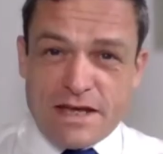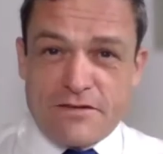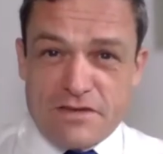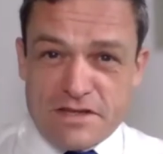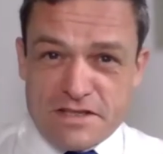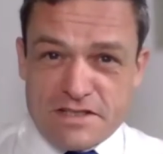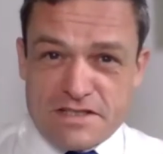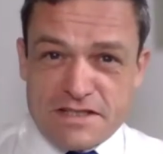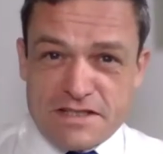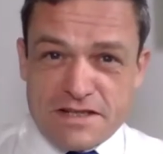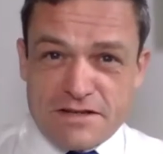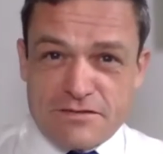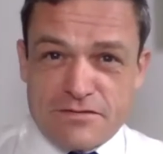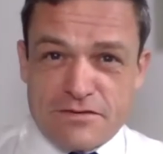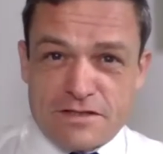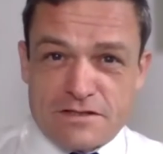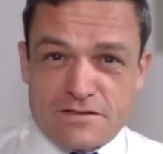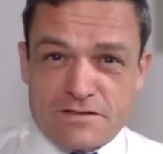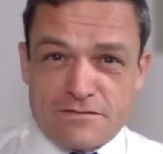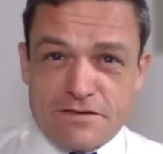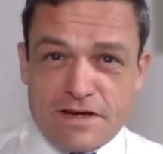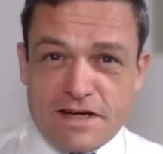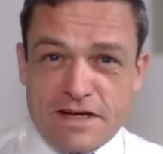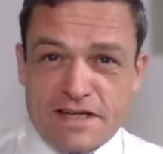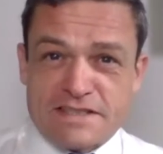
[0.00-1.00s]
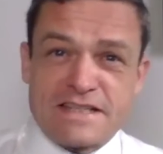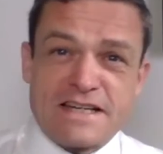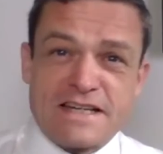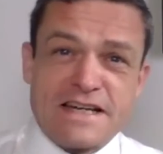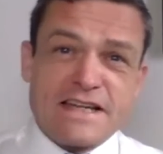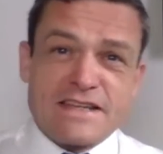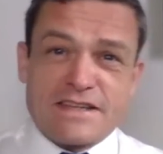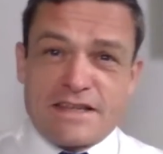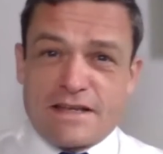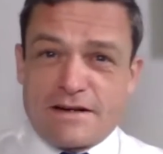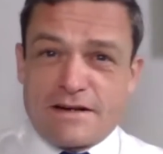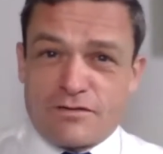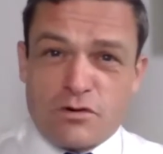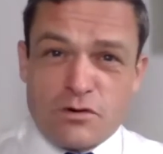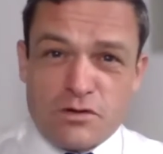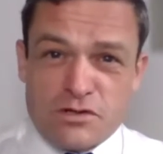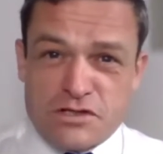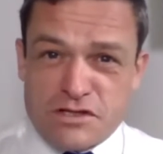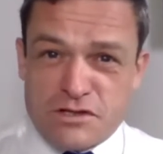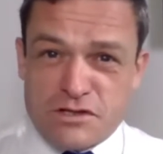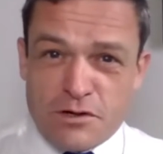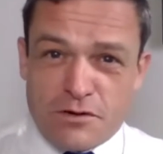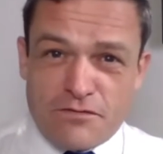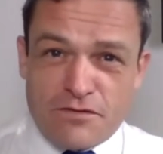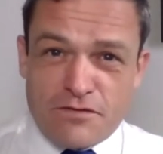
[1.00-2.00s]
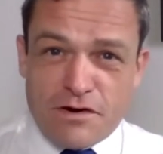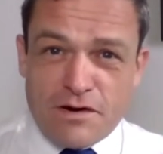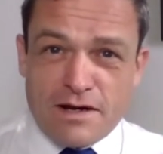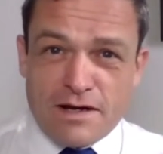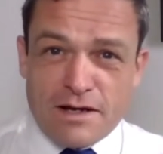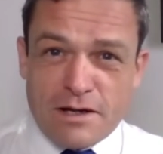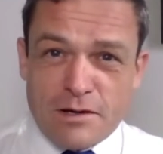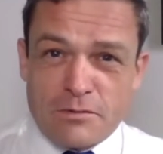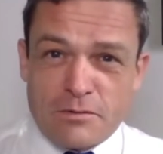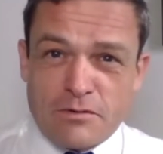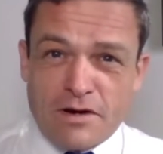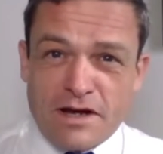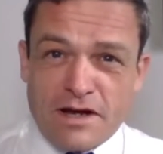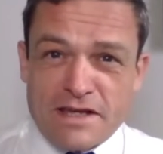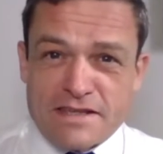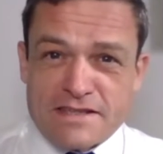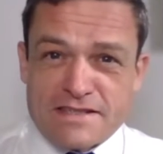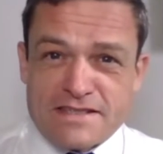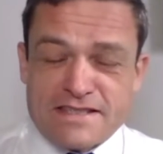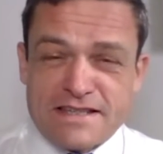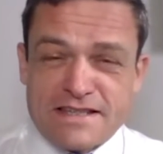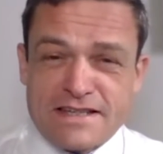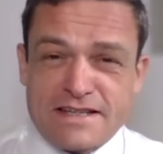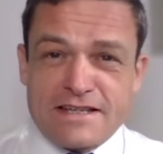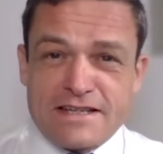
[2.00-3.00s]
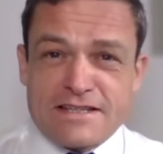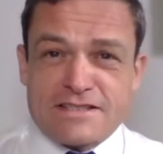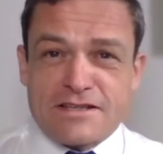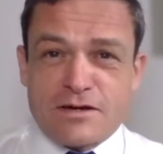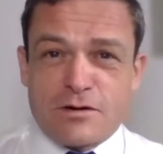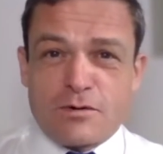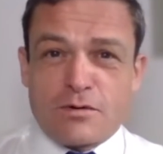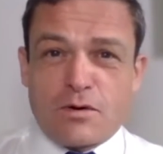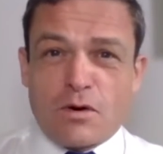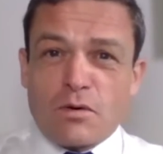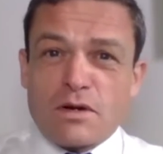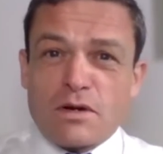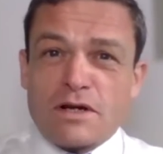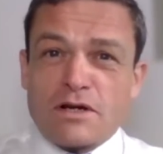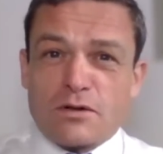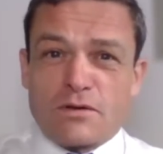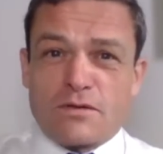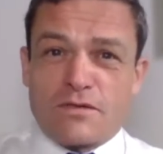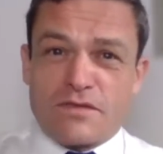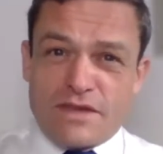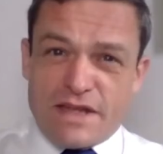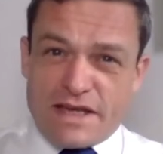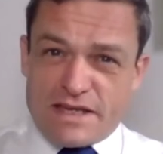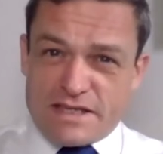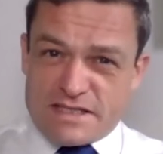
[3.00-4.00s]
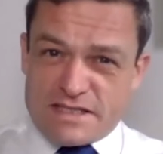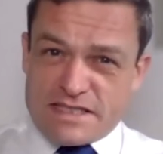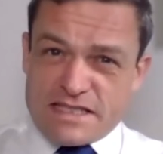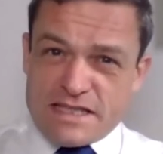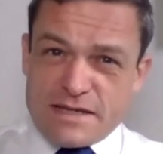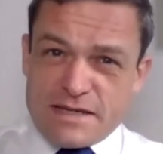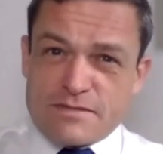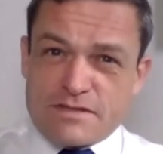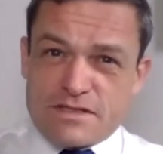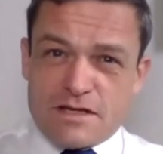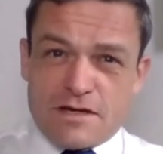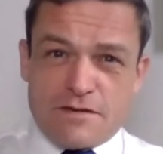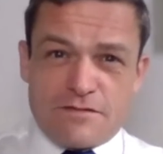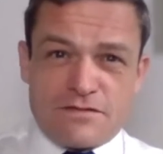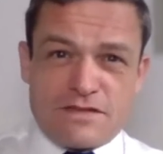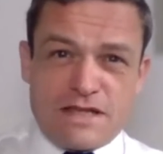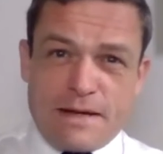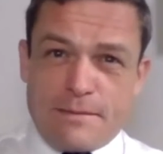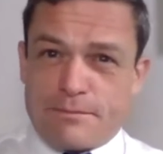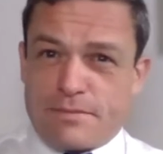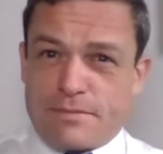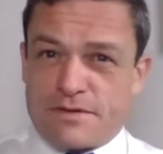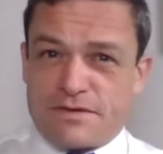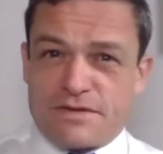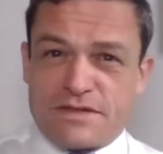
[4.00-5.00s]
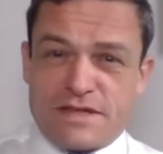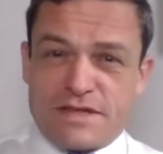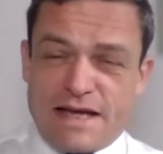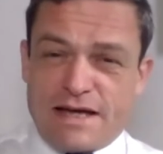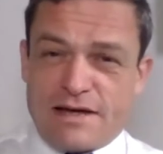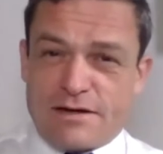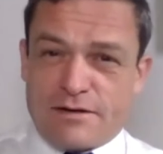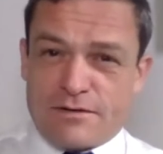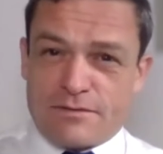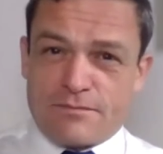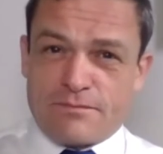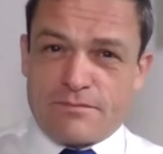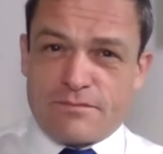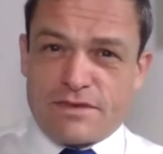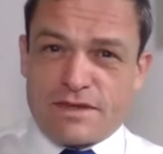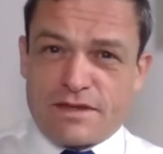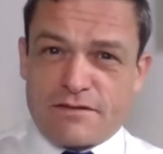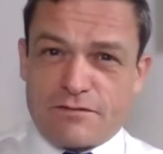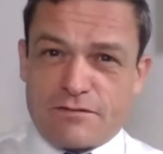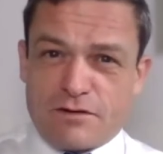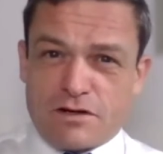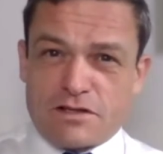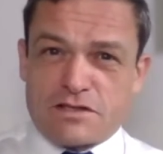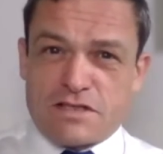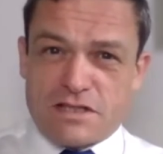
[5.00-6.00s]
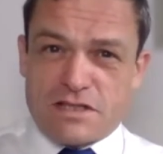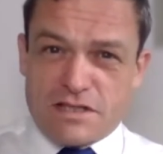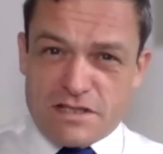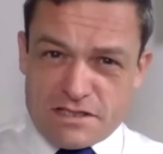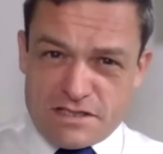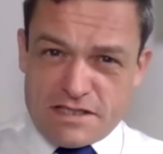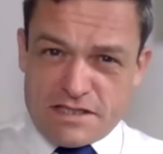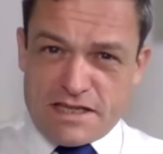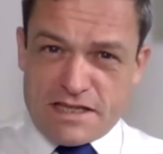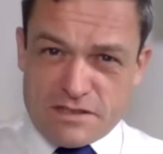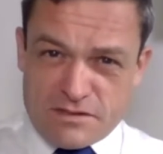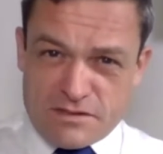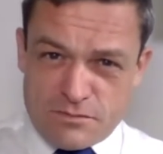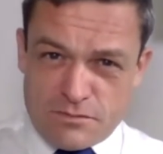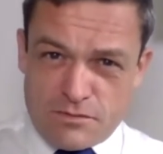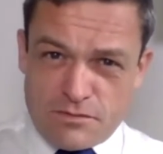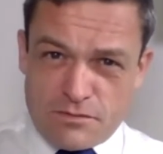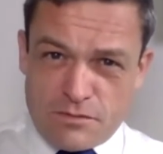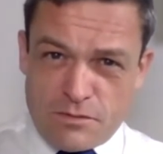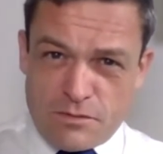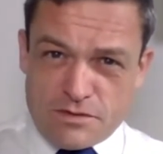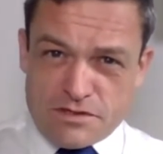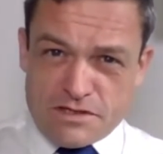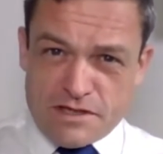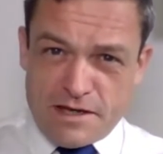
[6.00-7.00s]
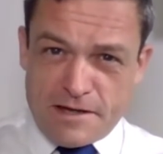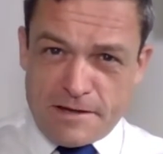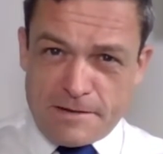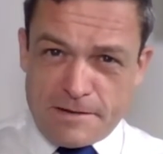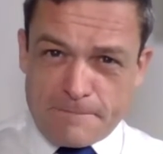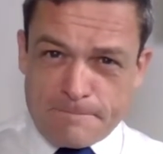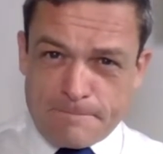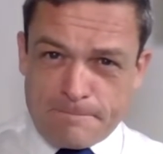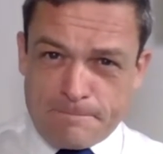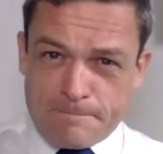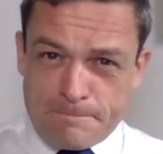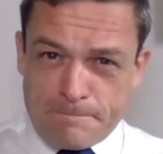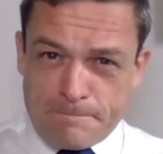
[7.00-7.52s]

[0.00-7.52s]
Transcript: having a significant effect. Then, of course, you've got very low rates. So all in all, that seems to have dampened down volatility. That's what we're saying.